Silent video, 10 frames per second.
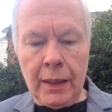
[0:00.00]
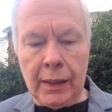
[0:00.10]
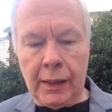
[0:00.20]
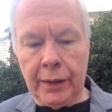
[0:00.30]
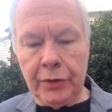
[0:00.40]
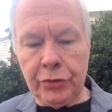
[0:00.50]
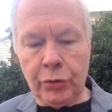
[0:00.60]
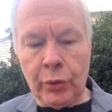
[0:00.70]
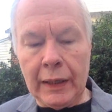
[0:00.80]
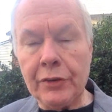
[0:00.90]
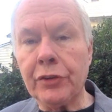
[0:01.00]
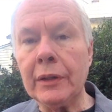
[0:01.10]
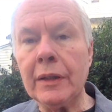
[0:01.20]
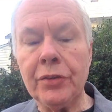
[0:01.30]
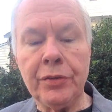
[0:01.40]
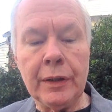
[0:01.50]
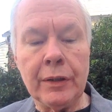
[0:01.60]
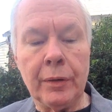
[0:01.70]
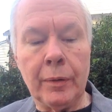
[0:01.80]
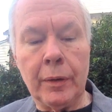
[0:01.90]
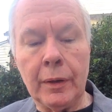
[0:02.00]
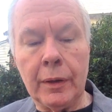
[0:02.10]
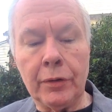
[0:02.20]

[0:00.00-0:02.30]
The short answer is, in